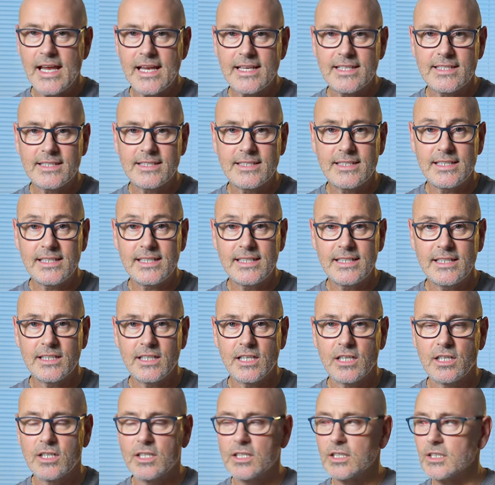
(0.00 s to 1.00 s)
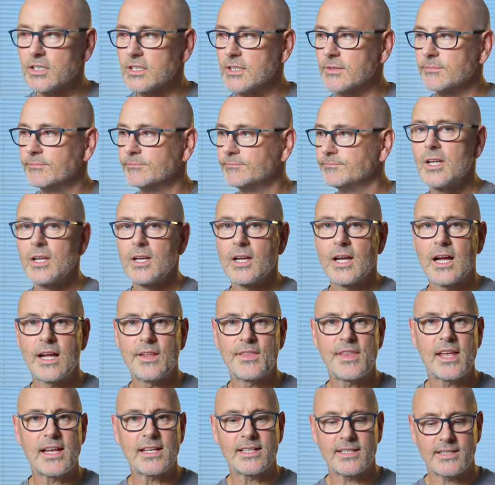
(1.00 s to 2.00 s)
SD card.
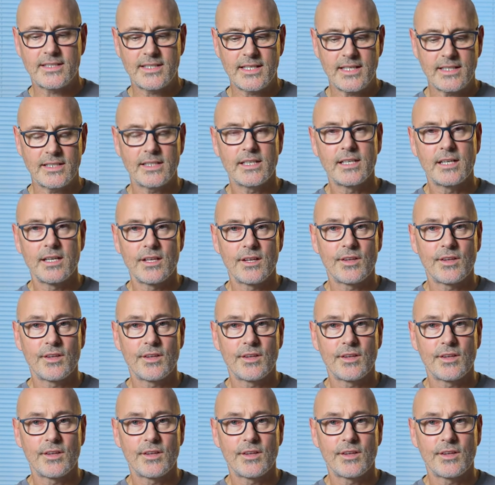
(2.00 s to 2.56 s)
And that's it.